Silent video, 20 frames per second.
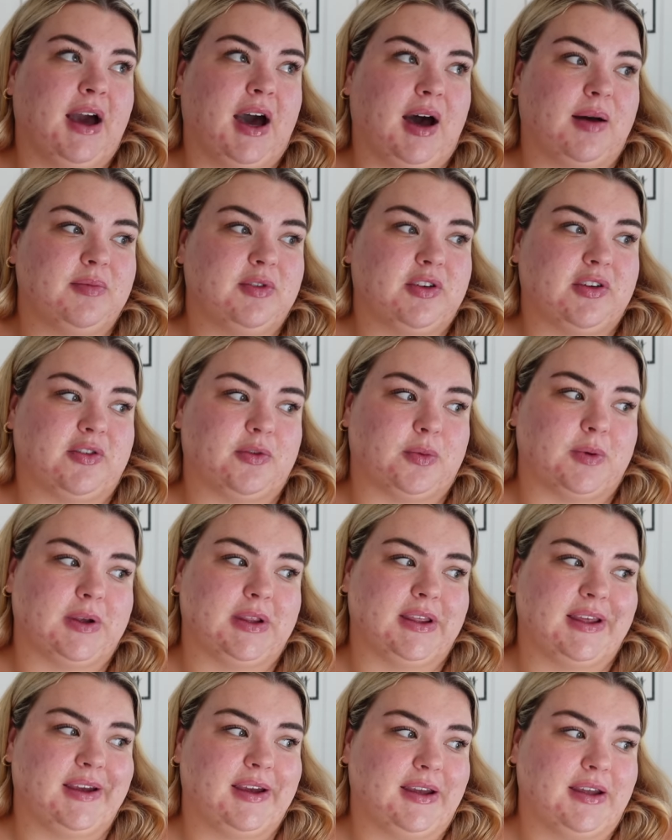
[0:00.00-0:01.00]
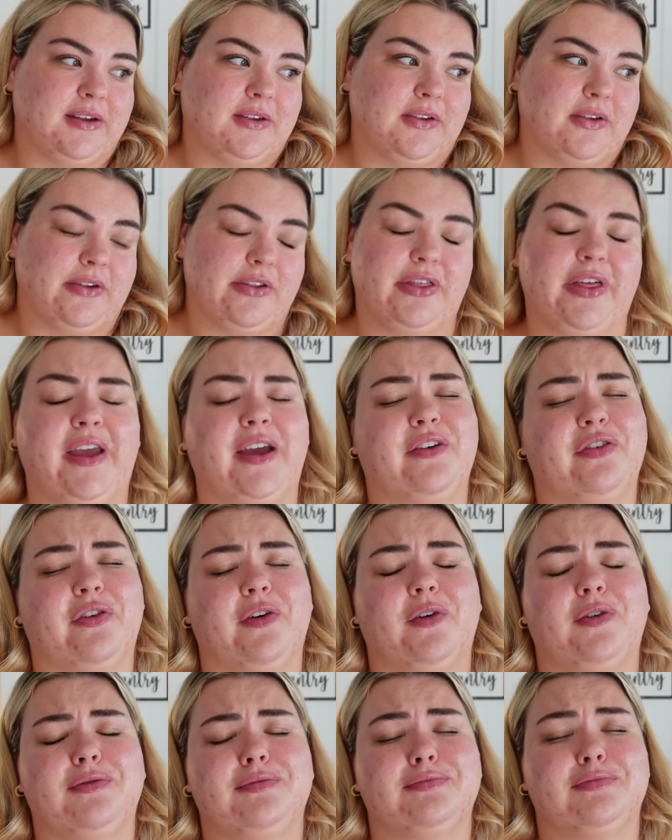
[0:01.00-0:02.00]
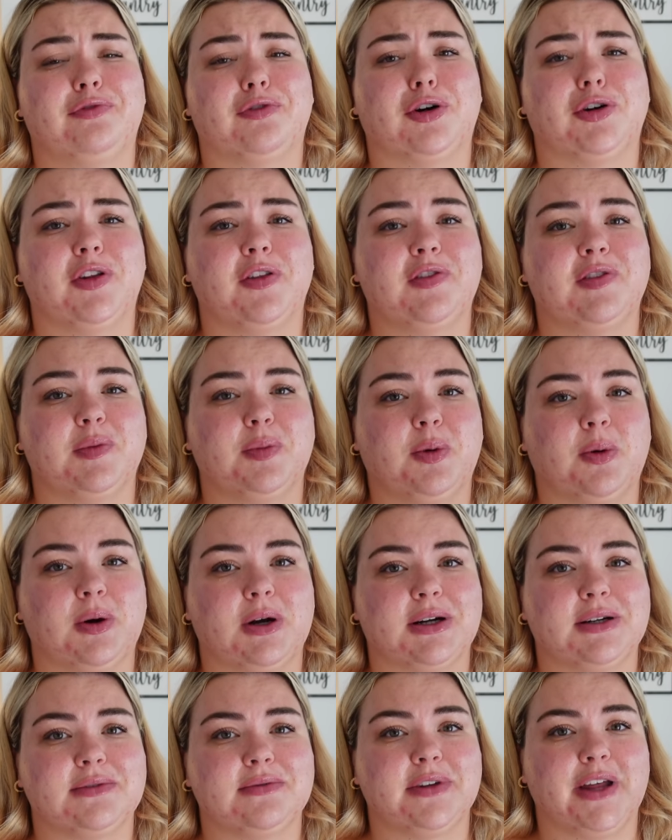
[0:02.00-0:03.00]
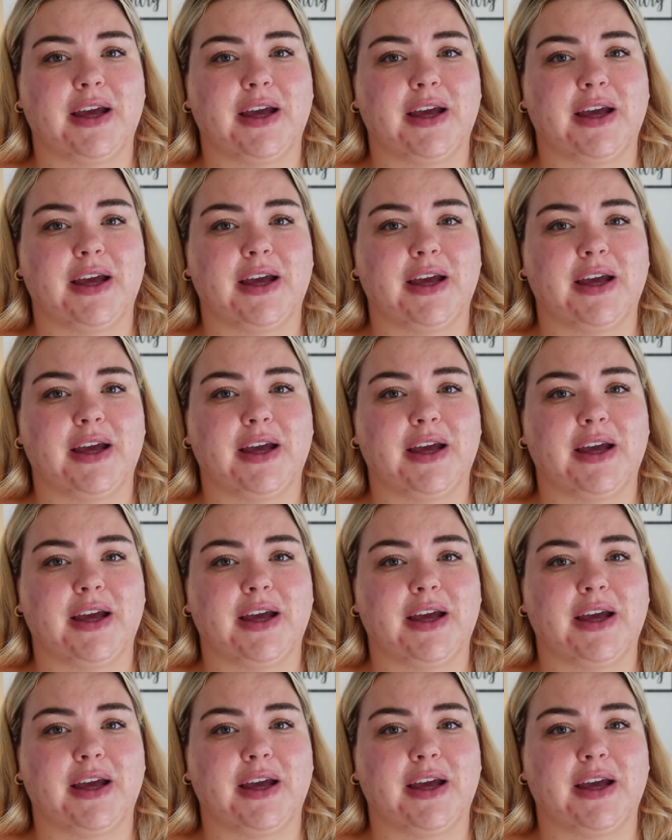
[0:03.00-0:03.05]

I'm just really thankful for all the support.